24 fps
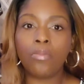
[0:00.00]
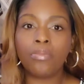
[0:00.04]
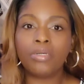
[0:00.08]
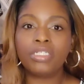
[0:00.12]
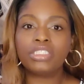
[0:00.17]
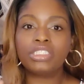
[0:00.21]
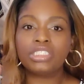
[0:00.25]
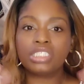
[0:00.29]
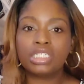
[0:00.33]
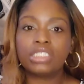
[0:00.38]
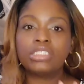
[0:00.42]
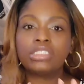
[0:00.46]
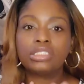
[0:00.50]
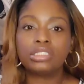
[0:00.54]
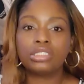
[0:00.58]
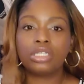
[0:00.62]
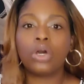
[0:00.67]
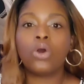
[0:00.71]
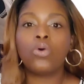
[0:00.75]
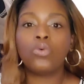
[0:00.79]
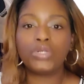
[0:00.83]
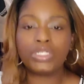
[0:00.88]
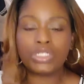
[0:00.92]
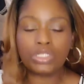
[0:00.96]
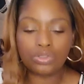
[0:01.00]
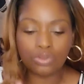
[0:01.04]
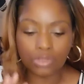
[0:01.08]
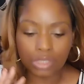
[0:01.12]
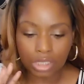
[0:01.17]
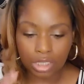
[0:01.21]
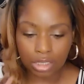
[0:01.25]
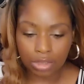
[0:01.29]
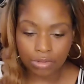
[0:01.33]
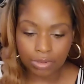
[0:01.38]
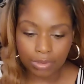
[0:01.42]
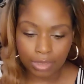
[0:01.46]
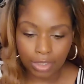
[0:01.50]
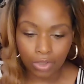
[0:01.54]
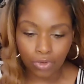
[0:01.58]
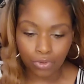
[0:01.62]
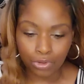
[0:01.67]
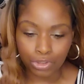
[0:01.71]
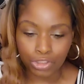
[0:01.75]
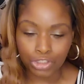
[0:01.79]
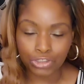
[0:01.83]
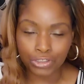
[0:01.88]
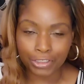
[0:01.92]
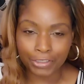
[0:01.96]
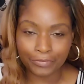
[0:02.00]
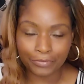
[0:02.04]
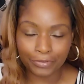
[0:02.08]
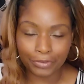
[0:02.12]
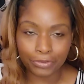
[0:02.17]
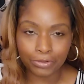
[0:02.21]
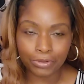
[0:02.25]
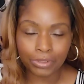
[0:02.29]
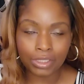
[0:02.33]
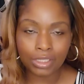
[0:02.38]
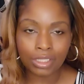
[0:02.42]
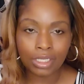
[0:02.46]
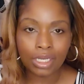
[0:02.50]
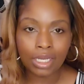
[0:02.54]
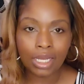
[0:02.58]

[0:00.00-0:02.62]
but just know we do stem cell retrievals.